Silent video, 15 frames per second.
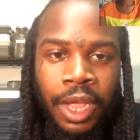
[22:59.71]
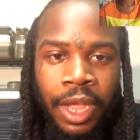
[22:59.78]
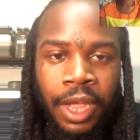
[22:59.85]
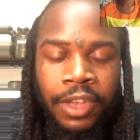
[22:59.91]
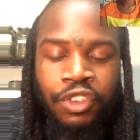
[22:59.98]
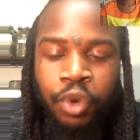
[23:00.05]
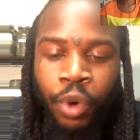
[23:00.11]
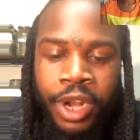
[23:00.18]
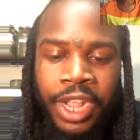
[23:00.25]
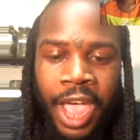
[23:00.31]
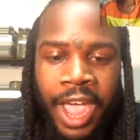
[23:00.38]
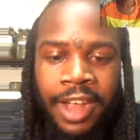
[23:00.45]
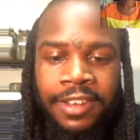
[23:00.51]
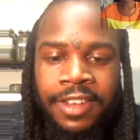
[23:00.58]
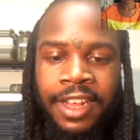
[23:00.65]
In
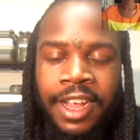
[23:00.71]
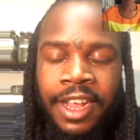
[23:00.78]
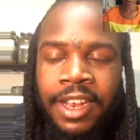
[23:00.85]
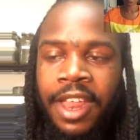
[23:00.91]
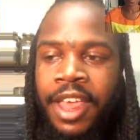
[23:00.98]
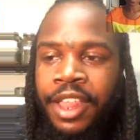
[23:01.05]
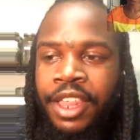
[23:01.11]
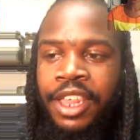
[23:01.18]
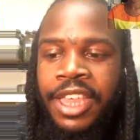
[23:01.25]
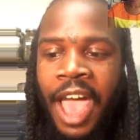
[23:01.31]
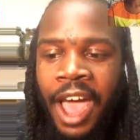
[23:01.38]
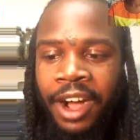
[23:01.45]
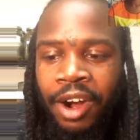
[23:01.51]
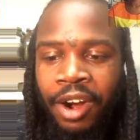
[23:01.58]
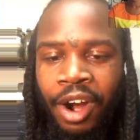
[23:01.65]
2018, she
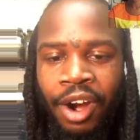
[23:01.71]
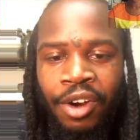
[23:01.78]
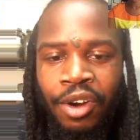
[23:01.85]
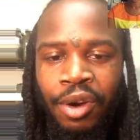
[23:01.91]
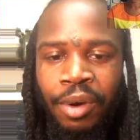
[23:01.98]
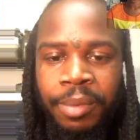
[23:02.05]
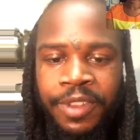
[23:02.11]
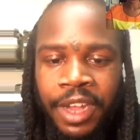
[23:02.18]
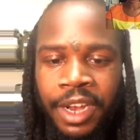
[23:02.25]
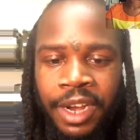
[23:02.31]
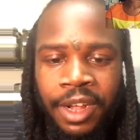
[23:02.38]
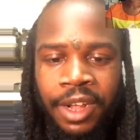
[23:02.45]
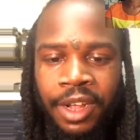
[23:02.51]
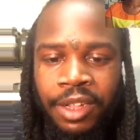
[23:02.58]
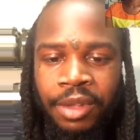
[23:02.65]
got her herbs, and
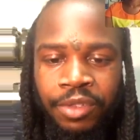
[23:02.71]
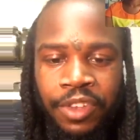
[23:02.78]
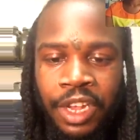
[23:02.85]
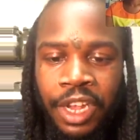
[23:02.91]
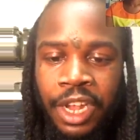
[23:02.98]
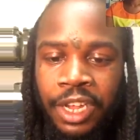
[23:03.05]
you see, in